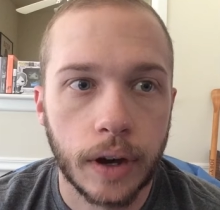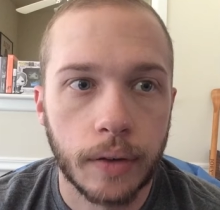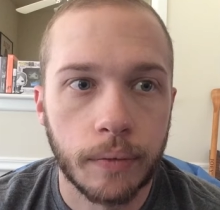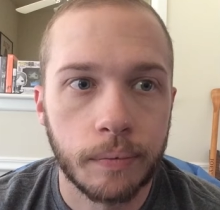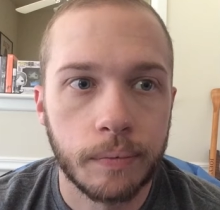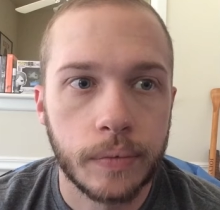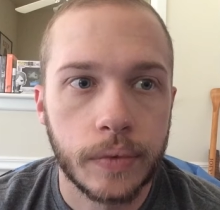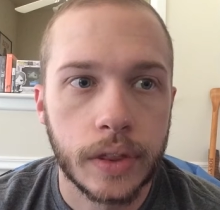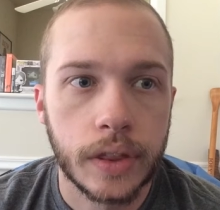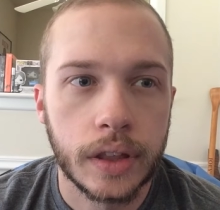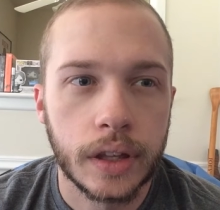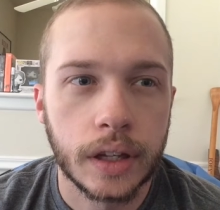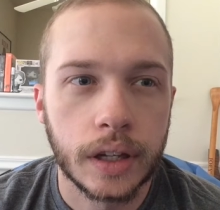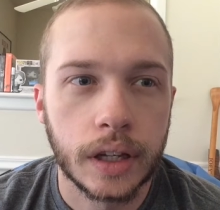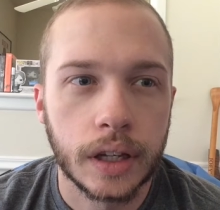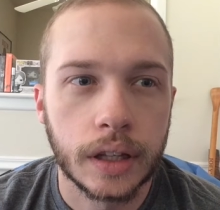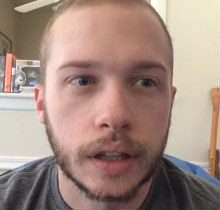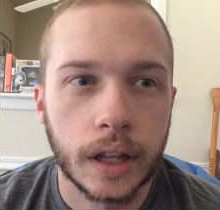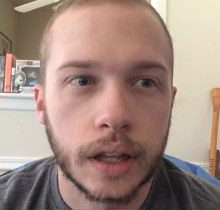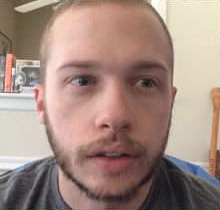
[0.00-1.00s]
I'm
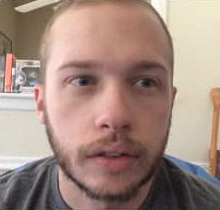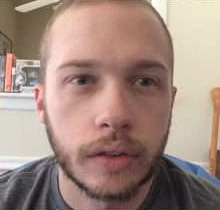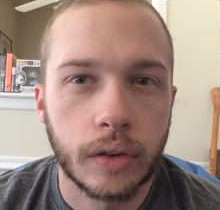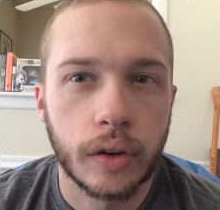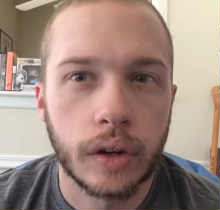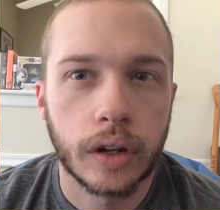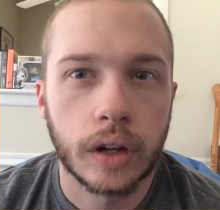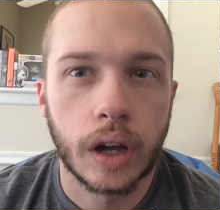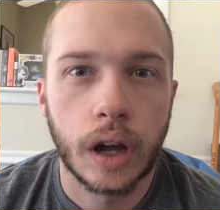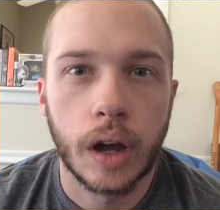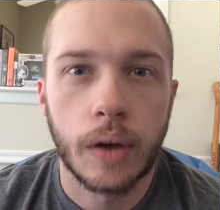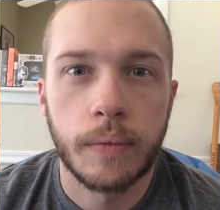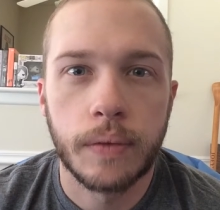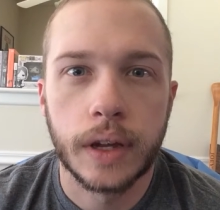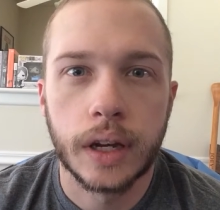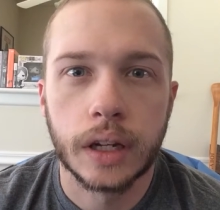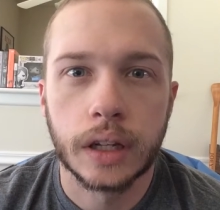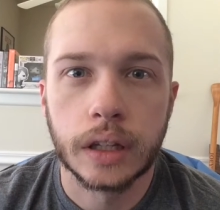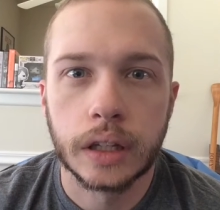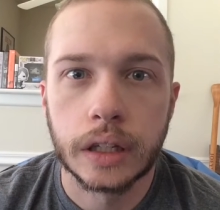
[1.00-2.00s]
thinking that's going to come
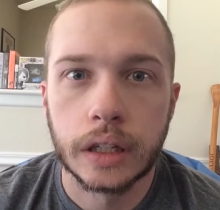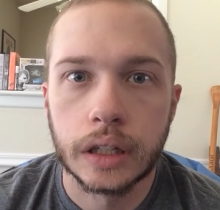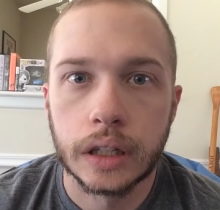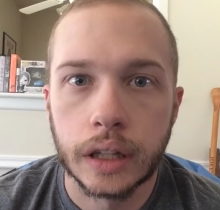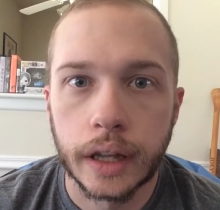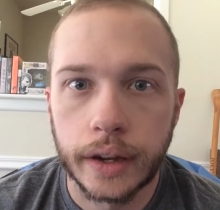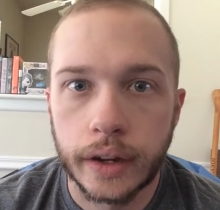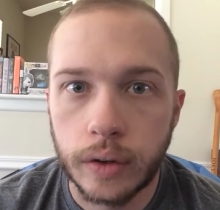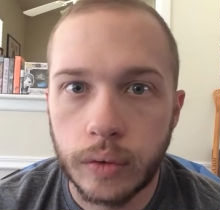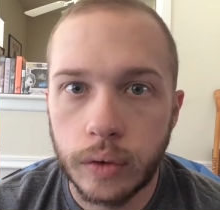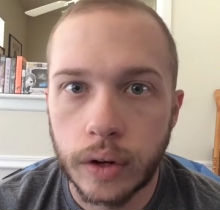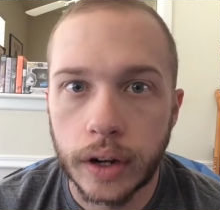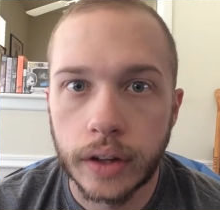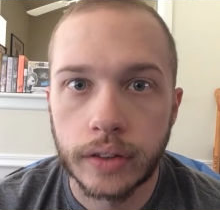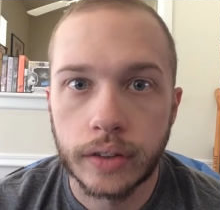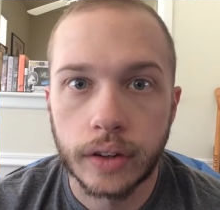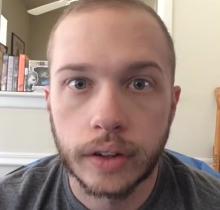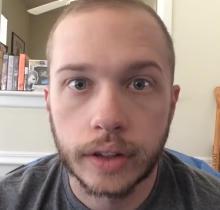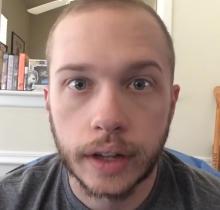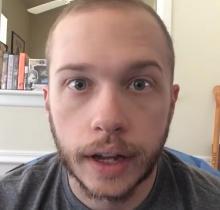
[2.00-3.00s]
in a little later when I
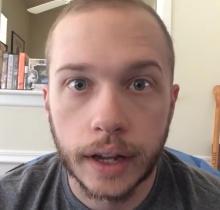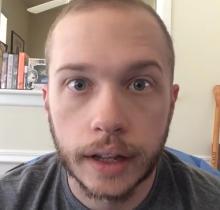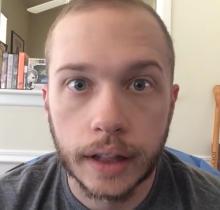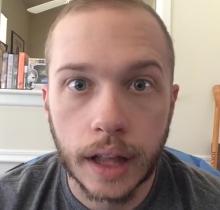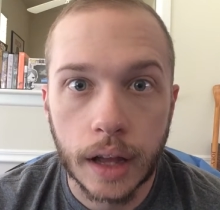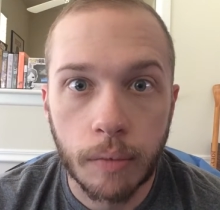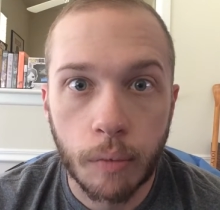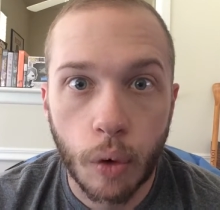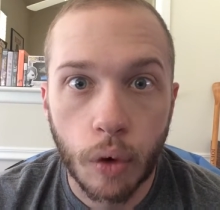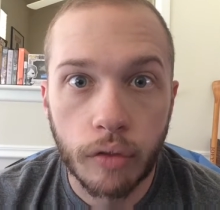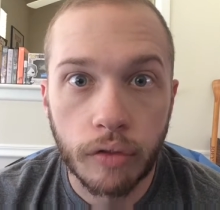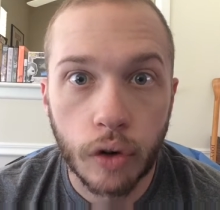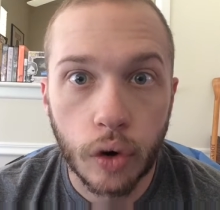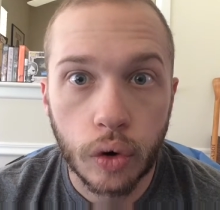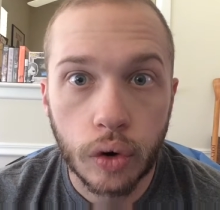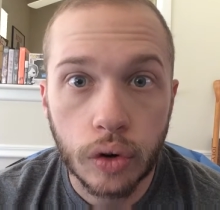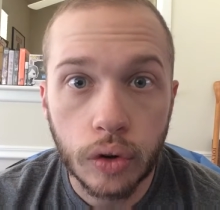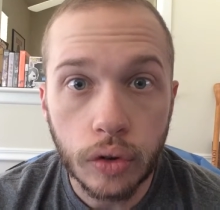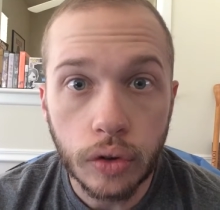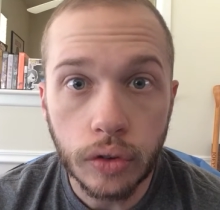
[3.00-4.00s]
start to add a lot more
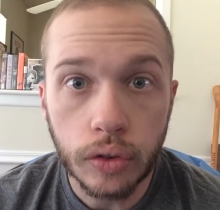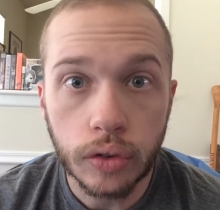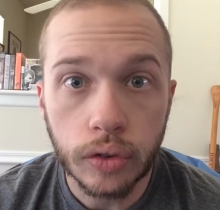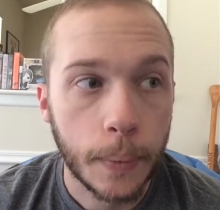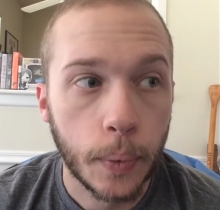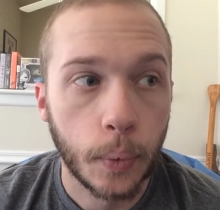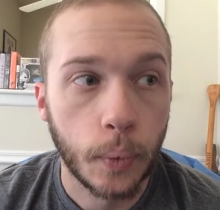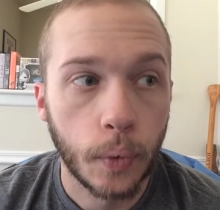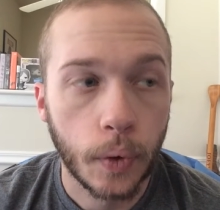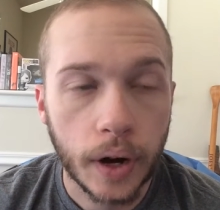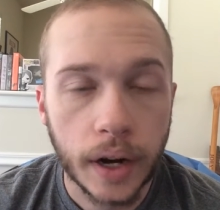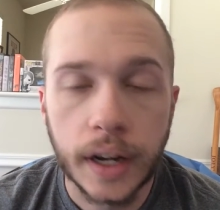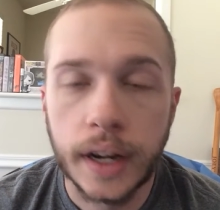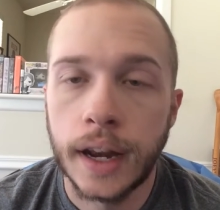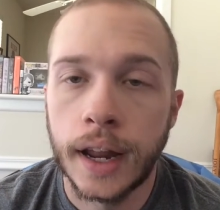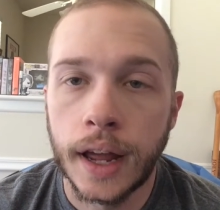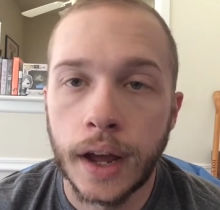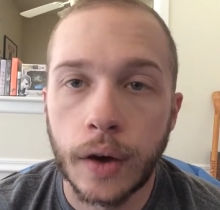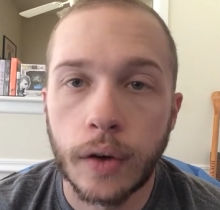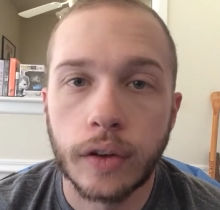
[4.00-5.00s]
vocals, but right
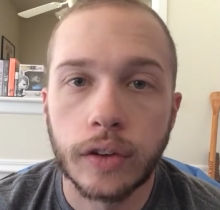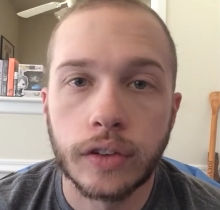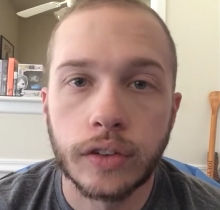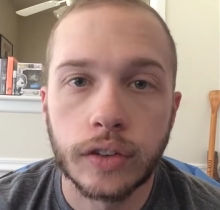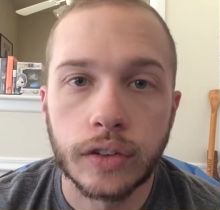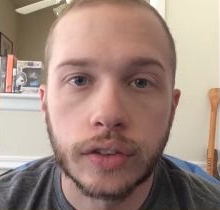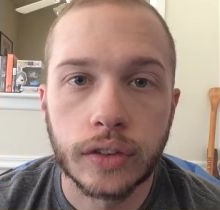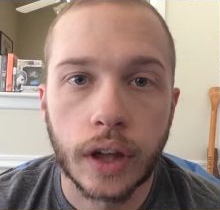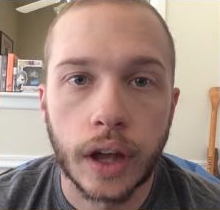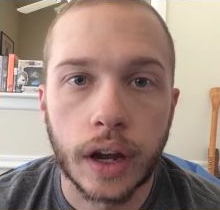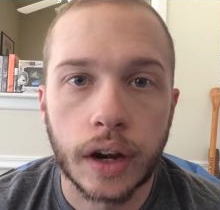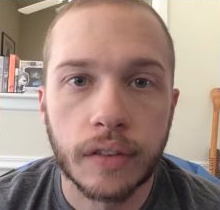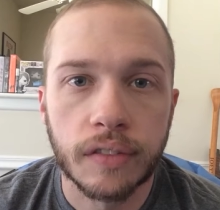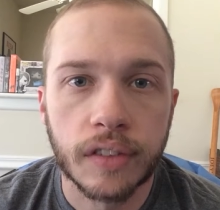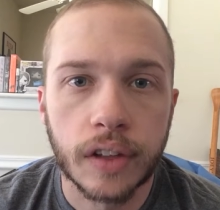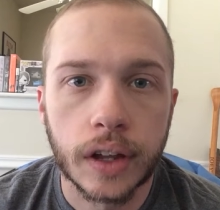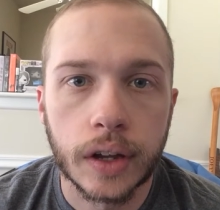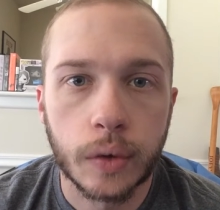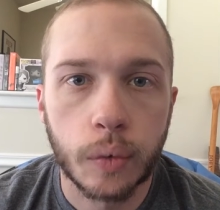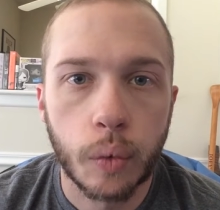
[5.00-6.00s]
now it's just kind of
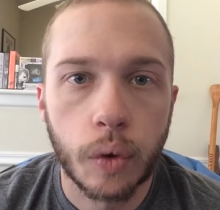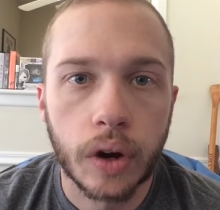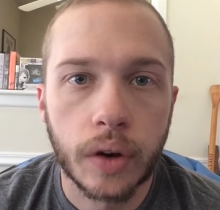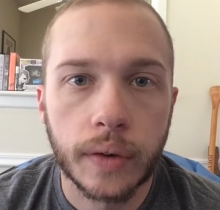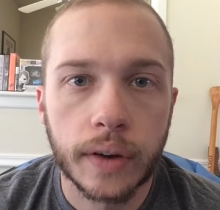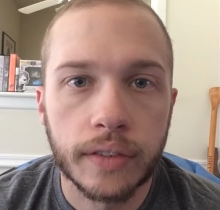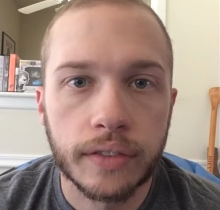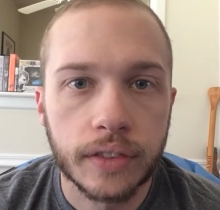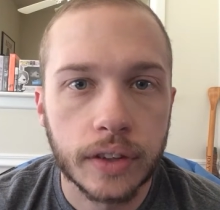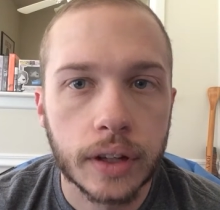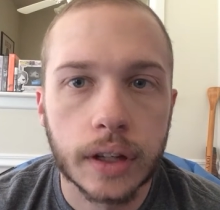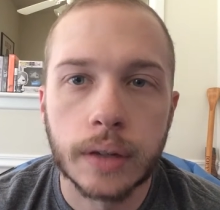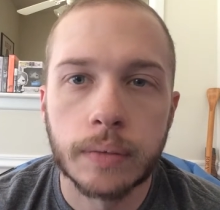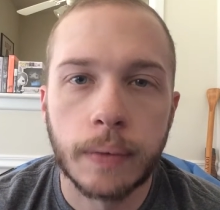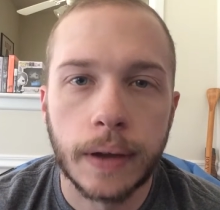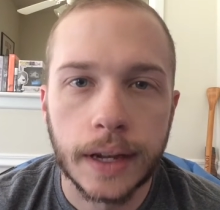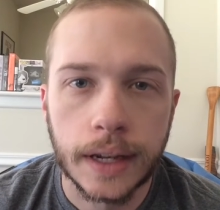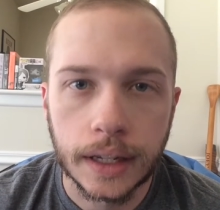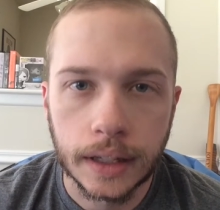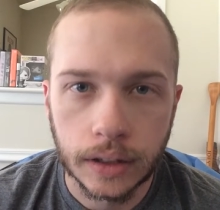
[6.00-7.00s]
like, what do I feel like
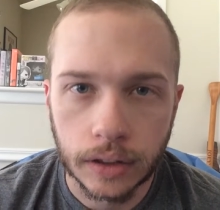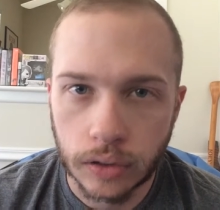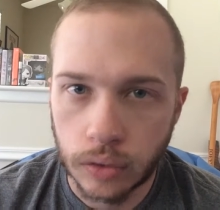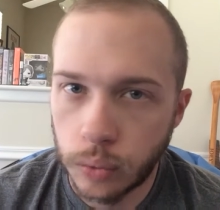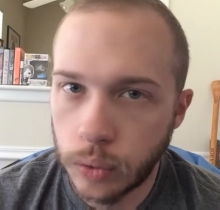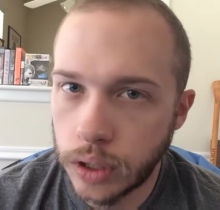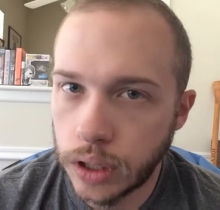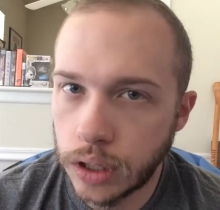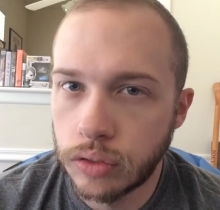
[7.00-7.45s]
making this week?